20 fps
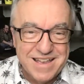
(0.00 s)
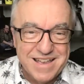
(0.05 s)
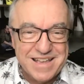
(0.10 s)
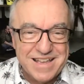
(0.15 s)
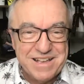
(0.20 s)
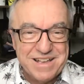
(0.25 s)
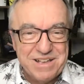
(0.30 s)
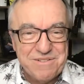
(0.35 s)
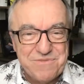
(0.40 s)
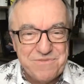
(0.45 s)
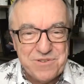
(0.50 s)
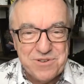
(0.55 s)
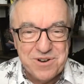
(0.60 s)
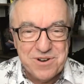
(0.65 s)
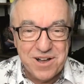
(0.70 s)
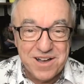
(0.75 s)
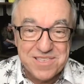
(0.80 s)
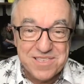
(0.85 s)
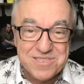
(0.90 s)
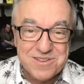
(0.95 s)
If you're an
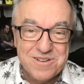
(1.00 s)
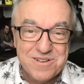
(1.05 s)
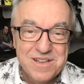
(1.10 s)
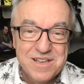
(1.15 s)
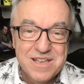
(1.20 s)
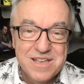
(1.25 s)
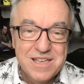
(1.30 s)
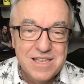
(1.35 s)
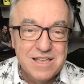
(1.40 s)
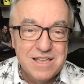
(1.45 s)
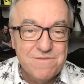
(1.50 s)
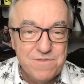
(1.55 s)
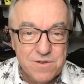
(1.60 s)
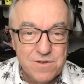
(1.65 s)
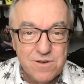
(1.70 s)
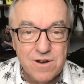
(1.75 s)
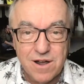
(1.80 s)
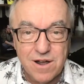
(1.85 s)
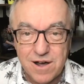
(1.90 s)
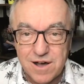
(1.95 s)
author,
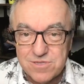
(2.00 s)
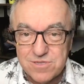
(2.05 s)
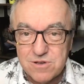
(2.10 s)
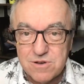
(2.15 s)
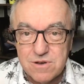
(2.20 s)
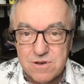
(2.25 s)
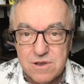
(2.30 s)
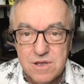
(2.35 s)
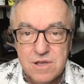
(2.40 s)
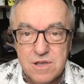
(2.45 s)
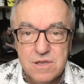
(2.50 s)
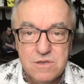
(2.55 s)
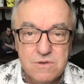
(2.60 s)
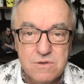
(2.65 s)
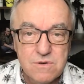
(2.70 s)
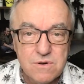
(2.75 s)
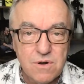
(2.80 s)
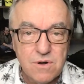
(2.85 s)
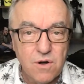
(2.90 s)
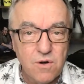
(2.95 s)

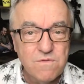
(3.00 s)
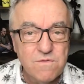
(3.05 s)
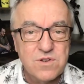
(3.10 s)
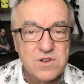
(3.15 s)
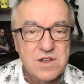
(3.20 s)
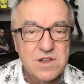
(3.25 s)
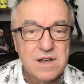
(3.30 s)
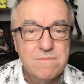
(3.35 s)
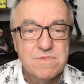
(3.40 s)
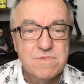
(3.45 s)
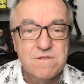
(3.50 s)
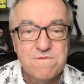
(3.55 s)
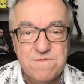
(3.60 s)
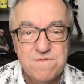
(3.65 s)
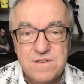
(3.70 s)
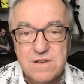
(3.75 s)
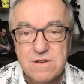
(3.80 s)
you've overcome the